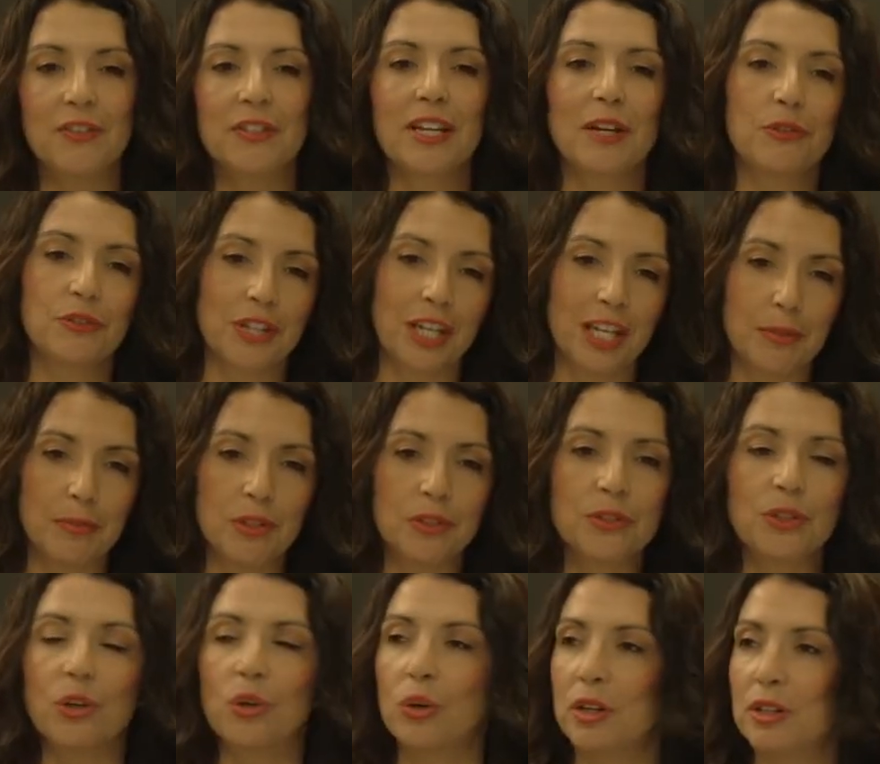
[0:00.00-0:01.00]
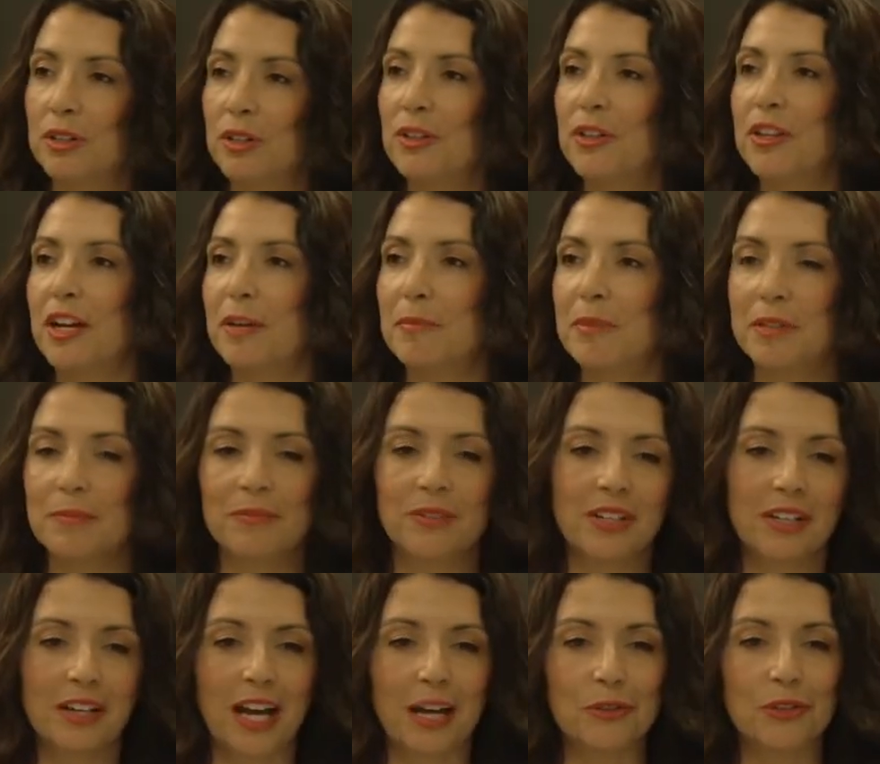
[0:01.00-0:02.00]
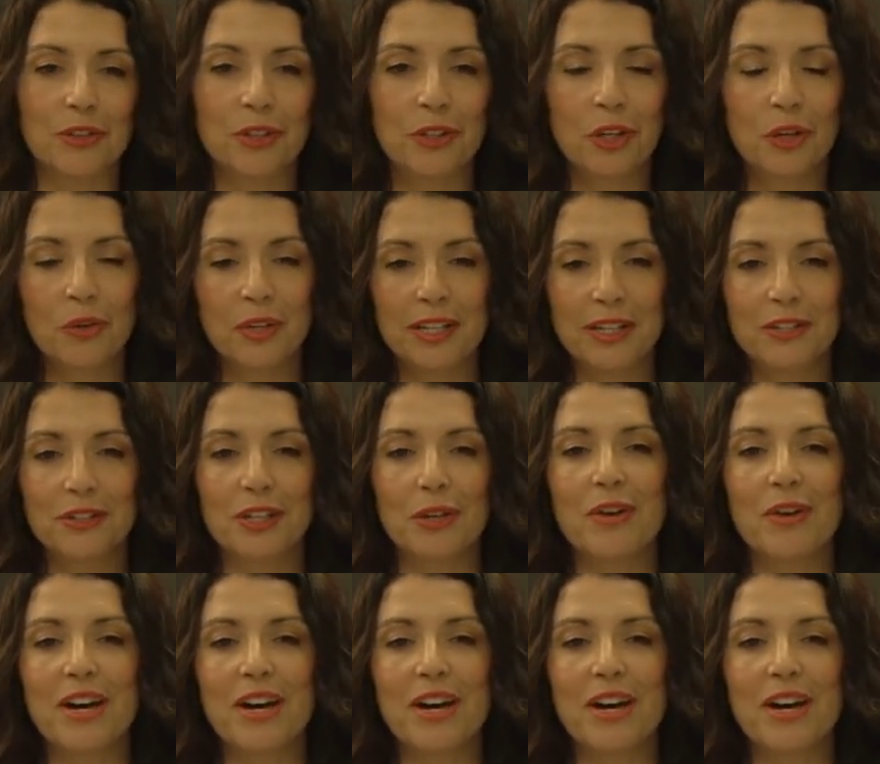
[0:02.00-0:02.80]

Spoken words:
and I was able to order them. And I was curious. I